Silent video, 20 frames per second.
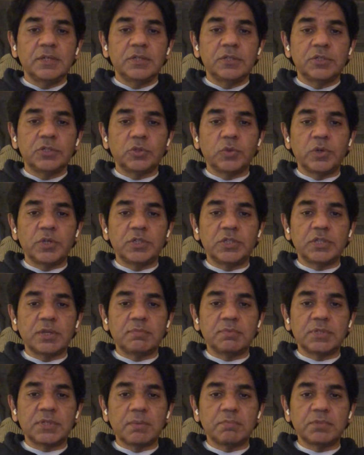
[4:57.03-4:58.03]
showing
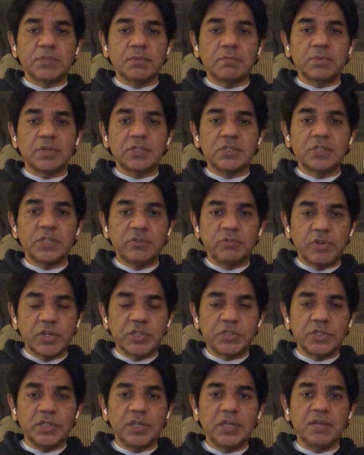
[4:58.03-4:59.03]
some
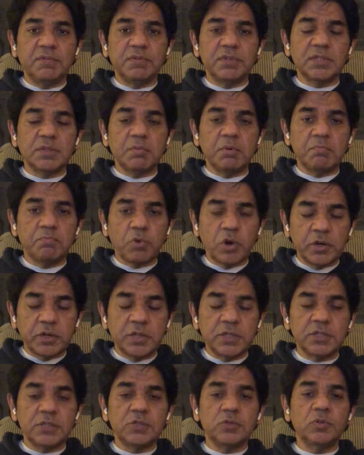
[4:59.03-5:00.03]
consideration, giving some
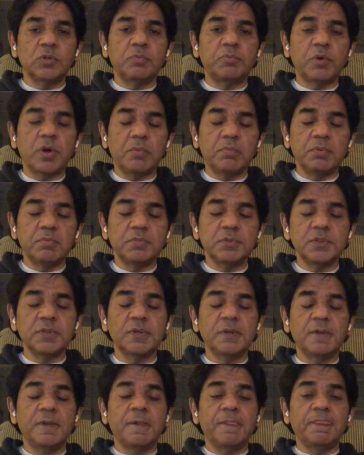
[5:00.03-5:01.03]
importance to the problems
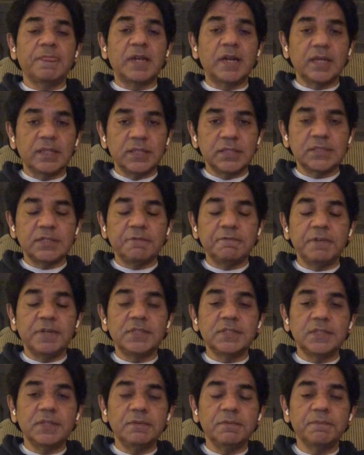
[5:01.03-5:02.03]
that others are
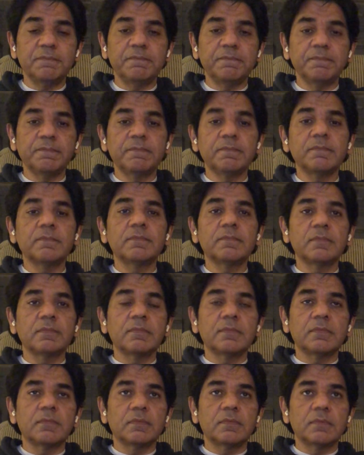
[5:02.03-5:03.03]
facing?
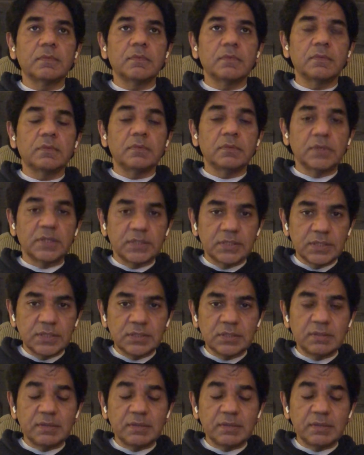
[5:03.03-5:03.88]
This is